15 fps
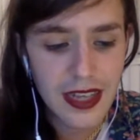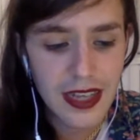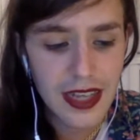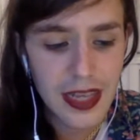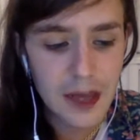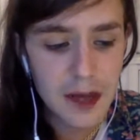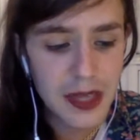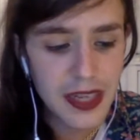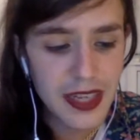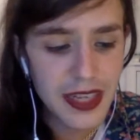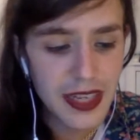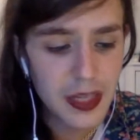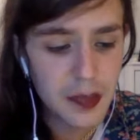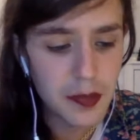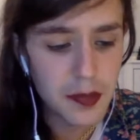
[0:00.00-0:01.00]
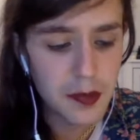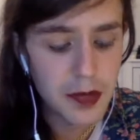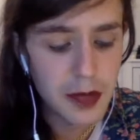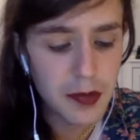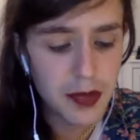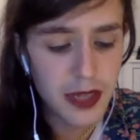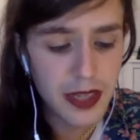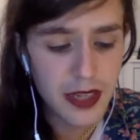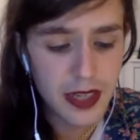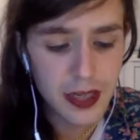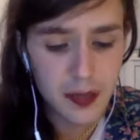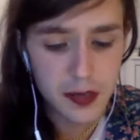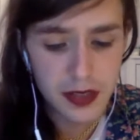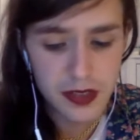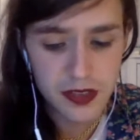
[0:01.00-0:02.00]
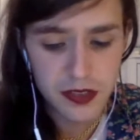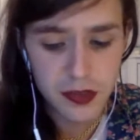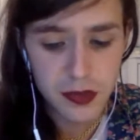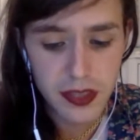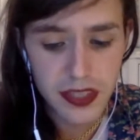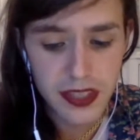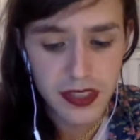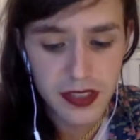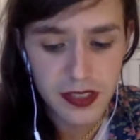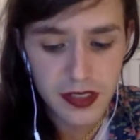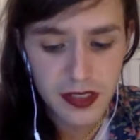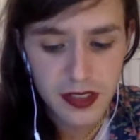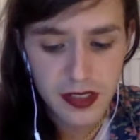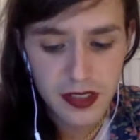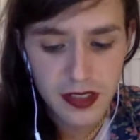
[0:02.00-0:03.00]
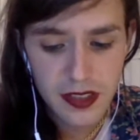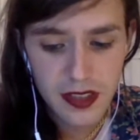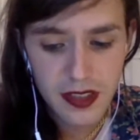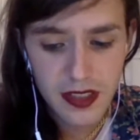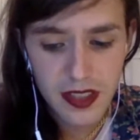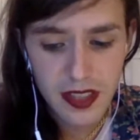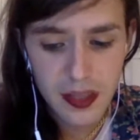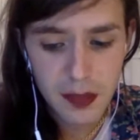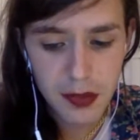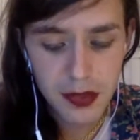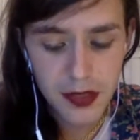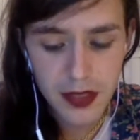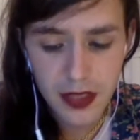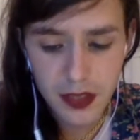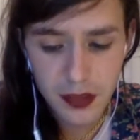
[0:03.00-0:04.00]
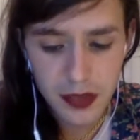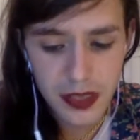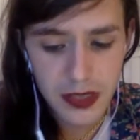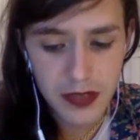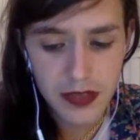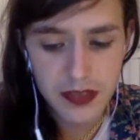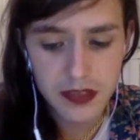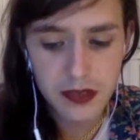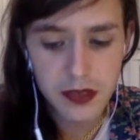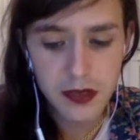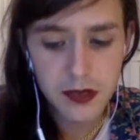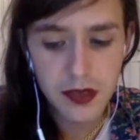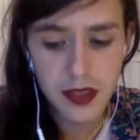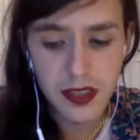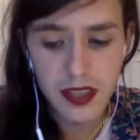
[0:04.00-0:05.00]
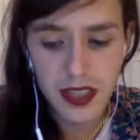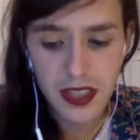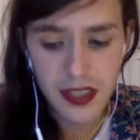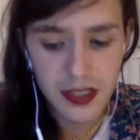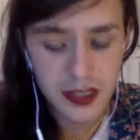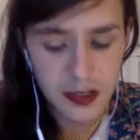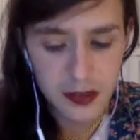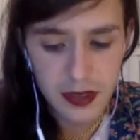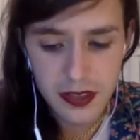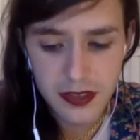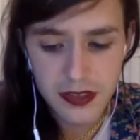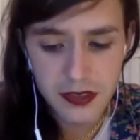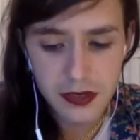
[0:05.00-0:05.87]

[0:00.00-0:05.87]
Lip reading: I made an album. I put out an album when I was 20, and I put another one out when I was 21, and another one when I was